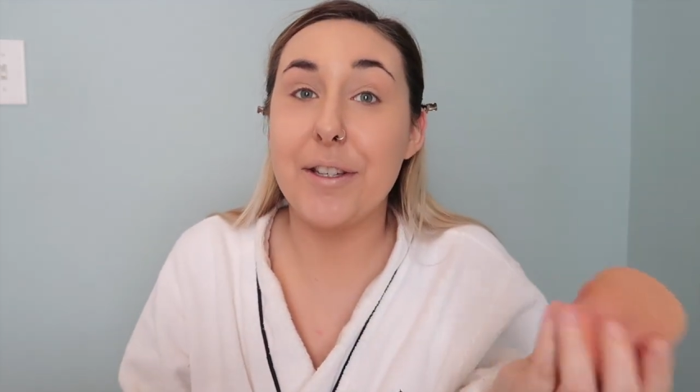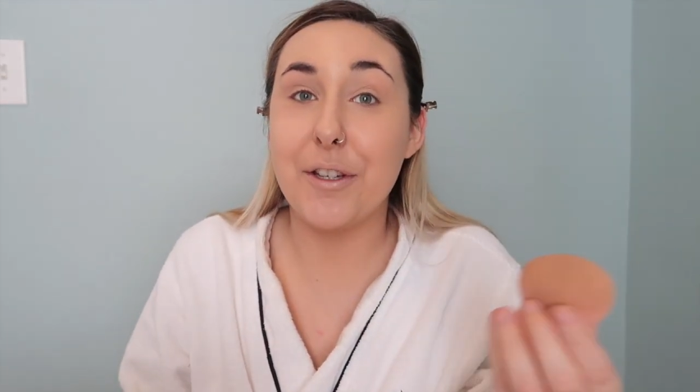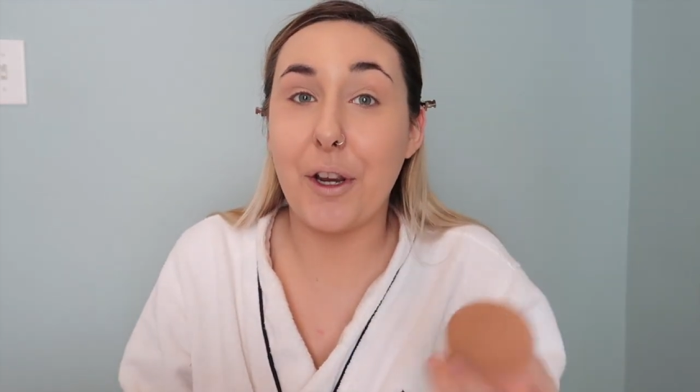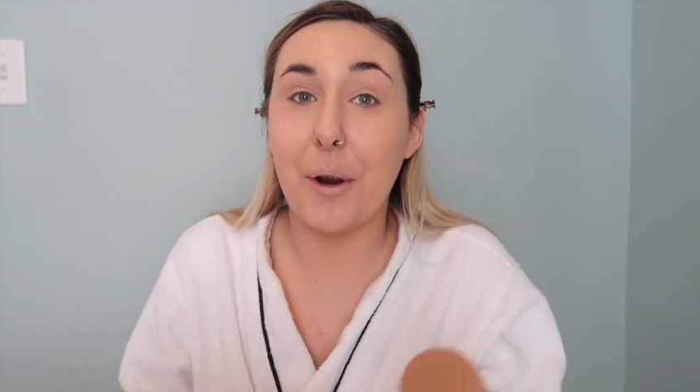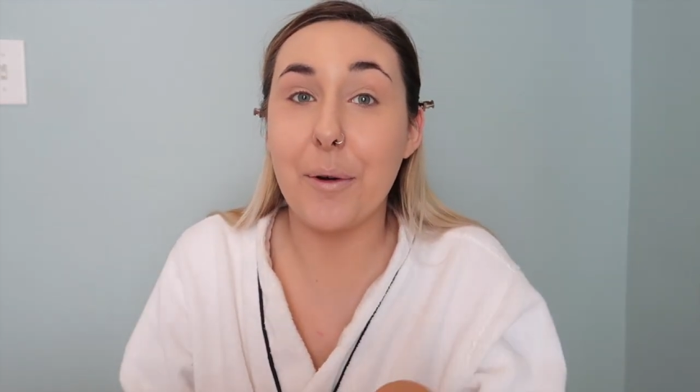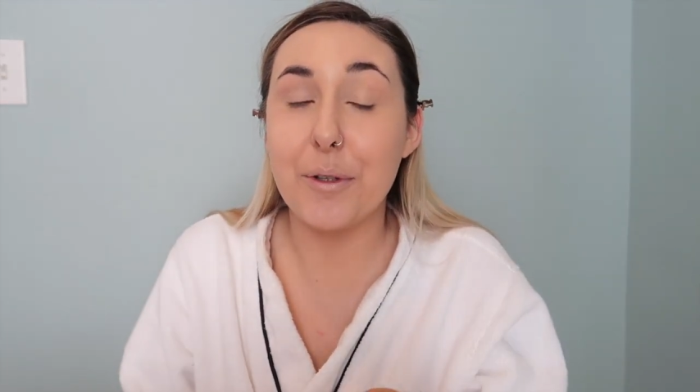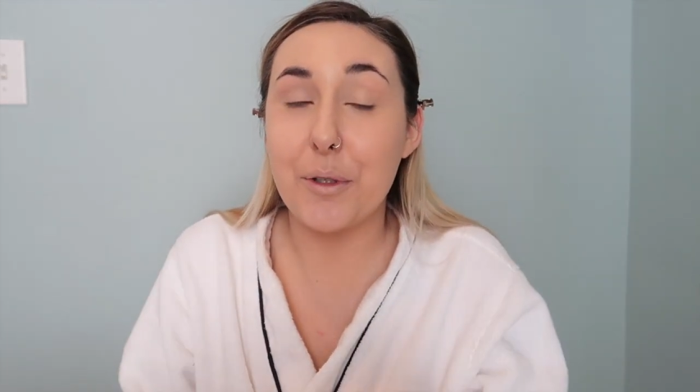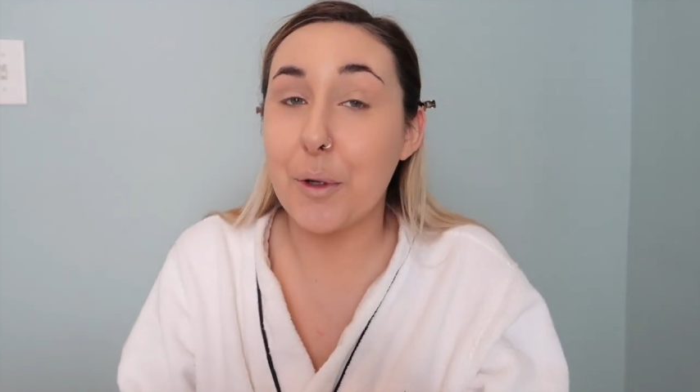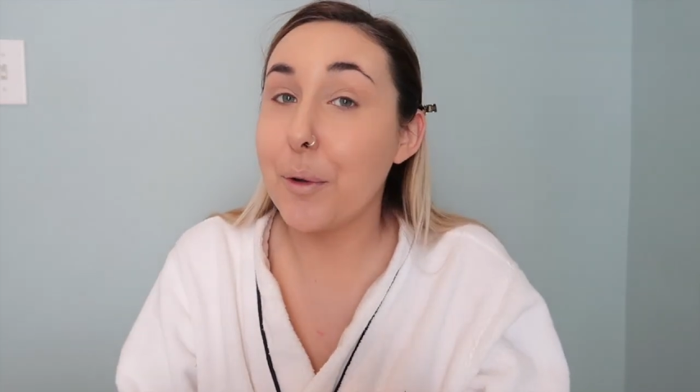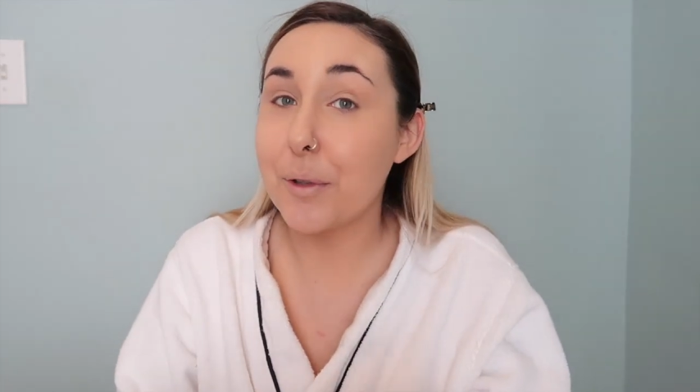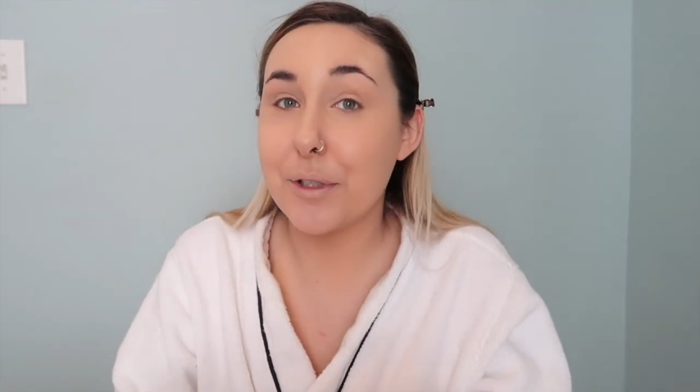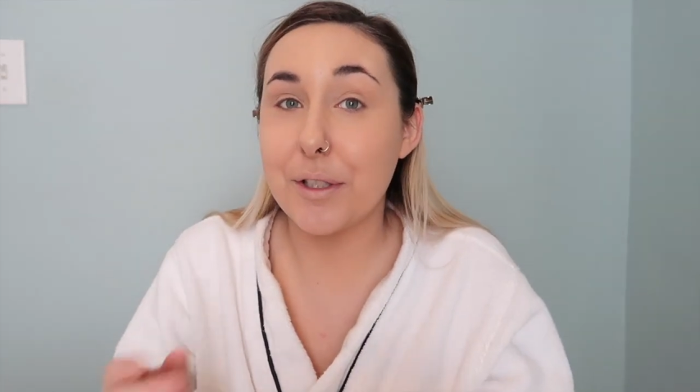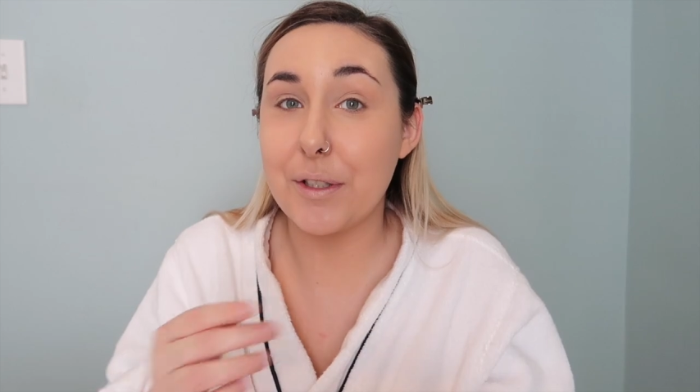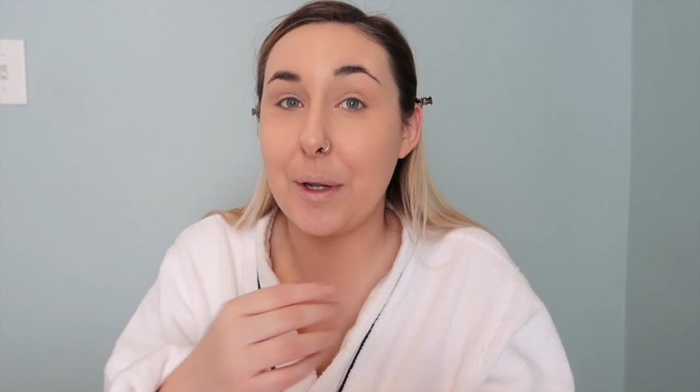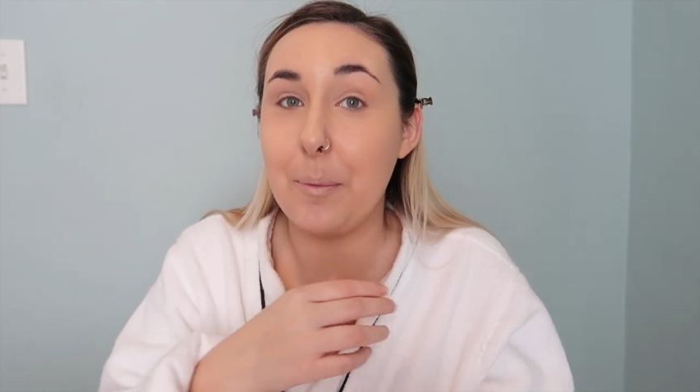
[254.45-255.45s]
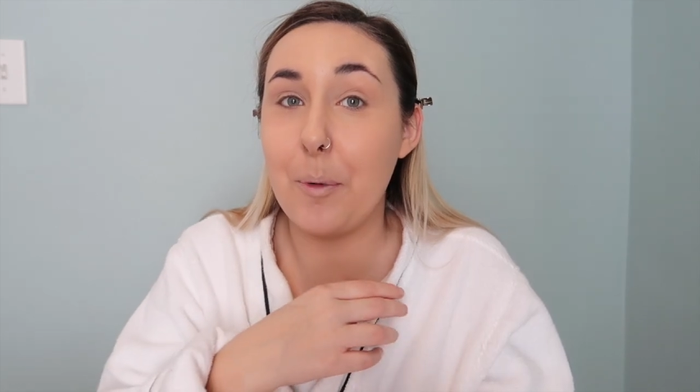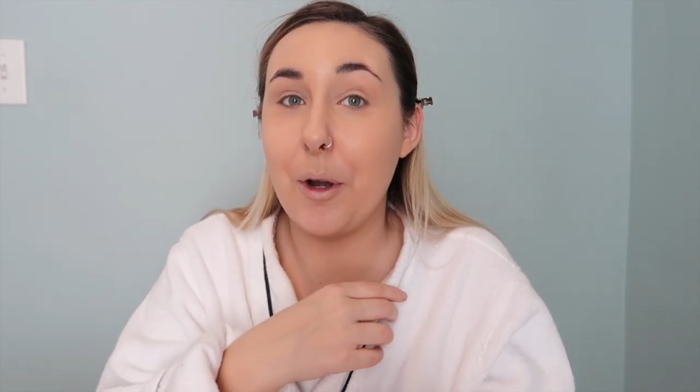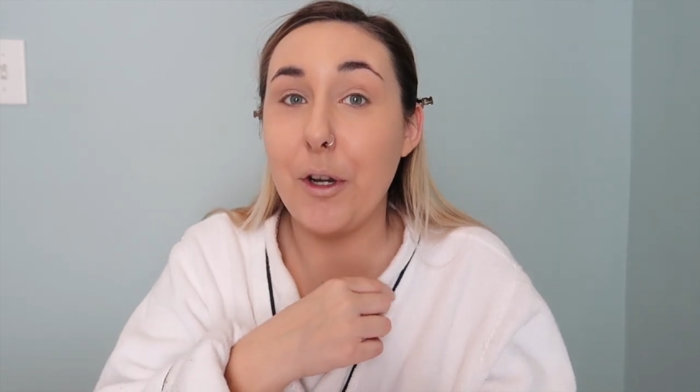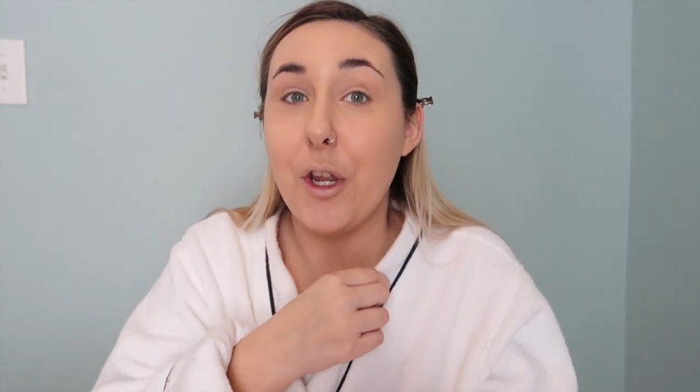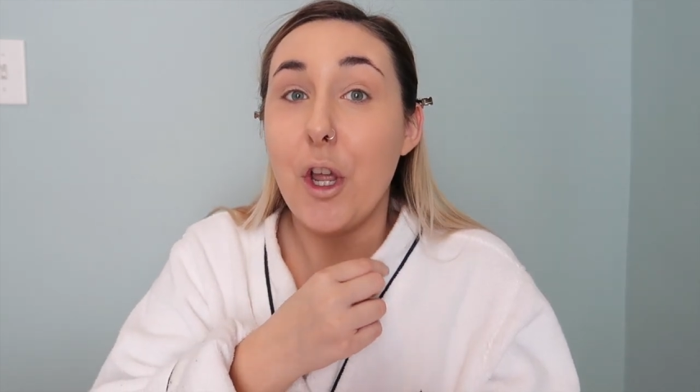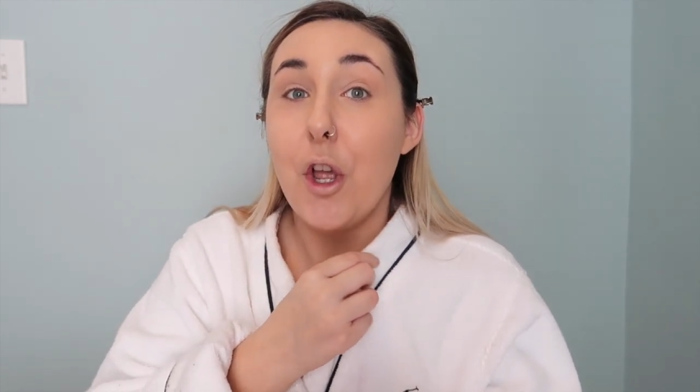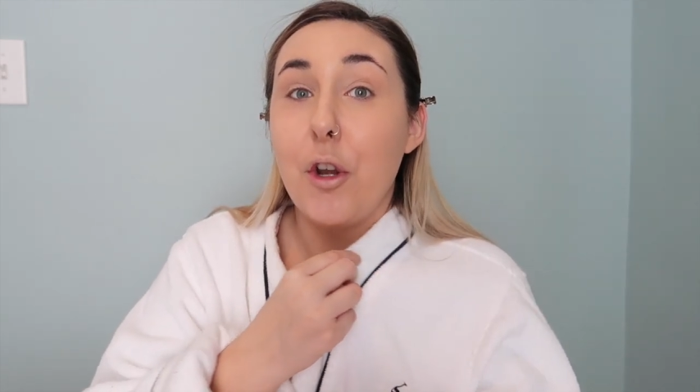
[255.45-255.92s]
to go and talk to
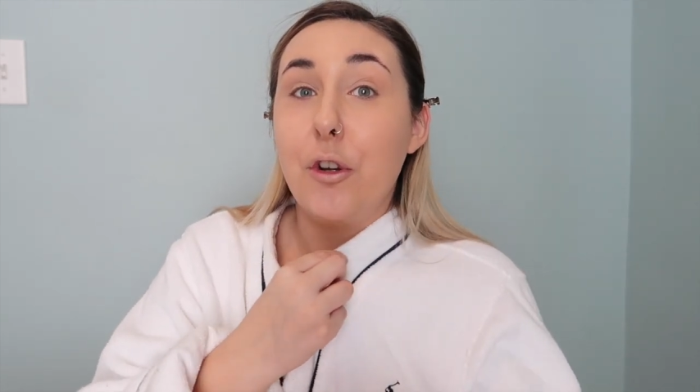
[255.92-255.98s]
someone,